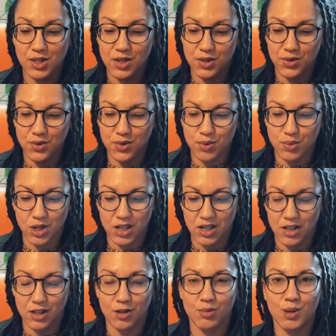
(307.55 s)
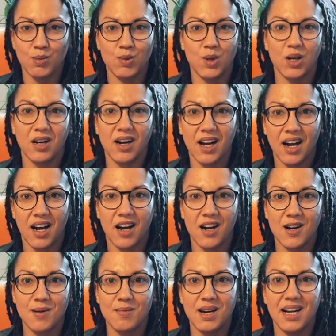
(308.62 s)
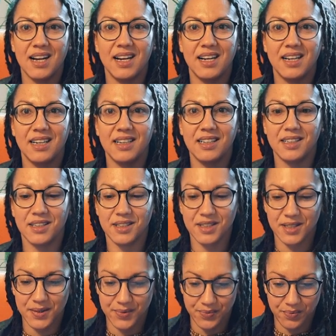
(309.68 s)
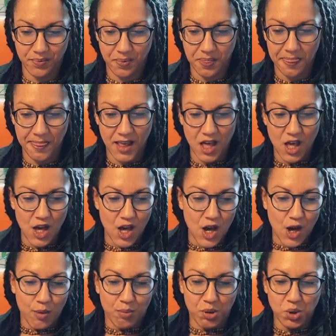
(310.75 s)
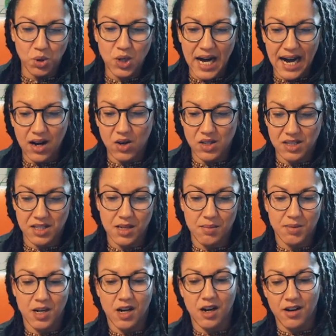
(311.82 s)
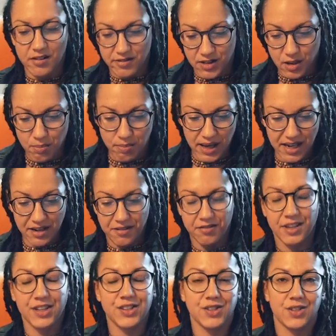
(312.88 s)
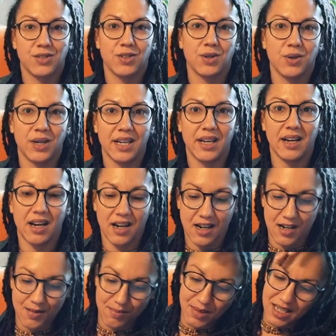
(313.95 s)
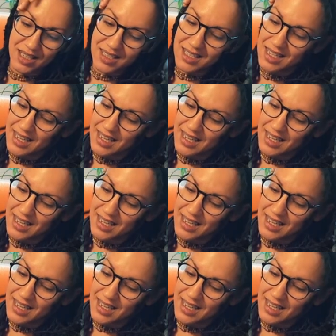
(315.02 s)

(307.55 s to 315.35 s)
Look through the book a little bit more, and pull out some of the benefits to it, because